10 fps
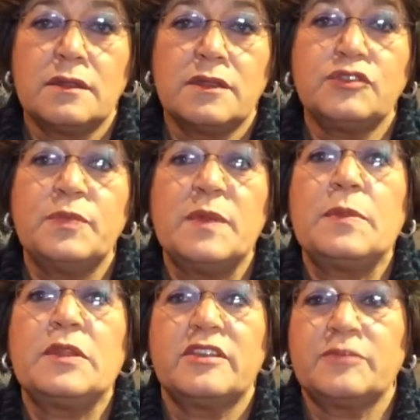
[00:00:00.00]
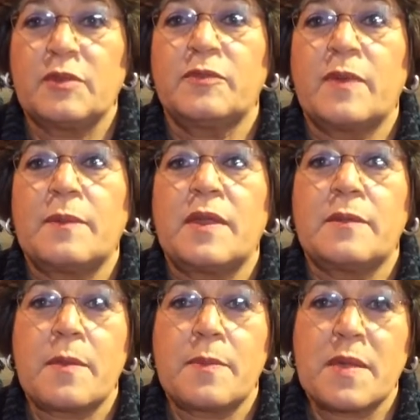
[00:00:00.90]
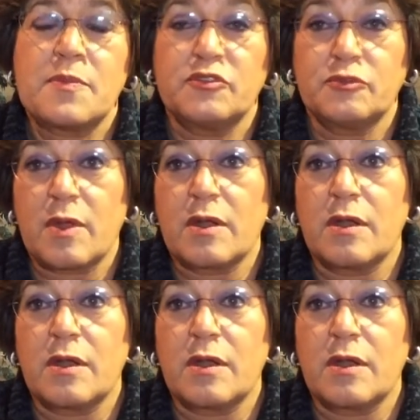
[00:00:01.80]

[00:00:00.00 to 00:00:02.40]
the two people exposed by Panama Papers